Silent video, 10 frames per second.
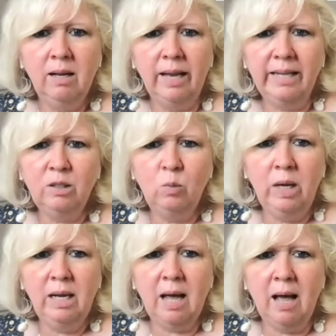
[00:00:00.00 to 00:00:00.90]
Last
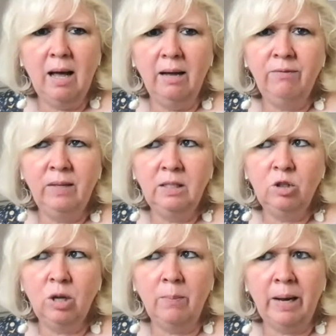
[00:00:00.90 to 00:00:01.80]
week I
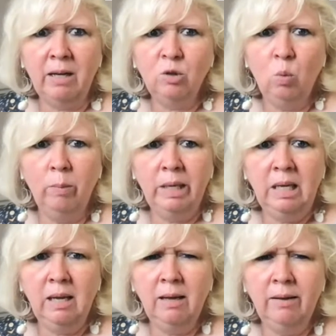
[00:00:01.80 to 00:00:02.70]
finished up a housewarming
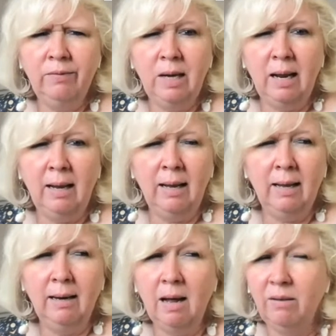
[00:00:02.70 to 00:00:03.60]
gift,
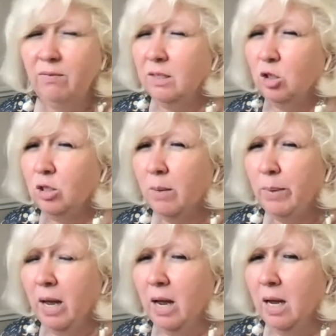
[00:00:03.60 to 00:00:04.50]
and I finished up
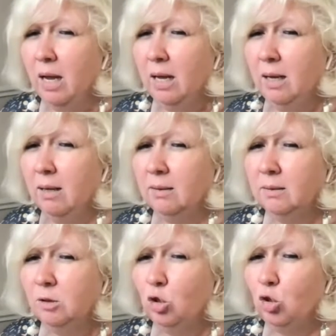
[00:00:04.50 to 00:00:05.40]
a
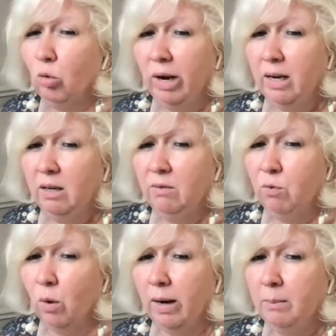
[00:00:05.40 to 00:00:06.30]
tray
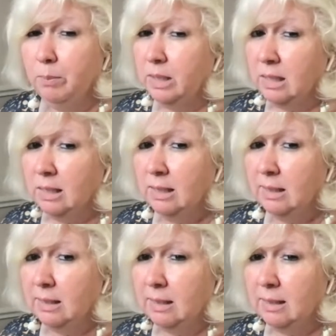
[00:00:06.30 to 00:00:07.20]
for a
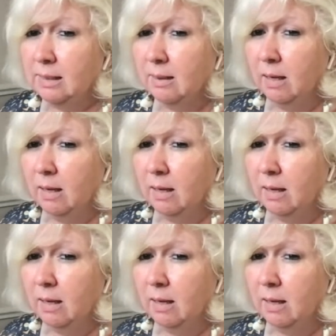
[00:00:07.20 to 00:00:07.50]
business.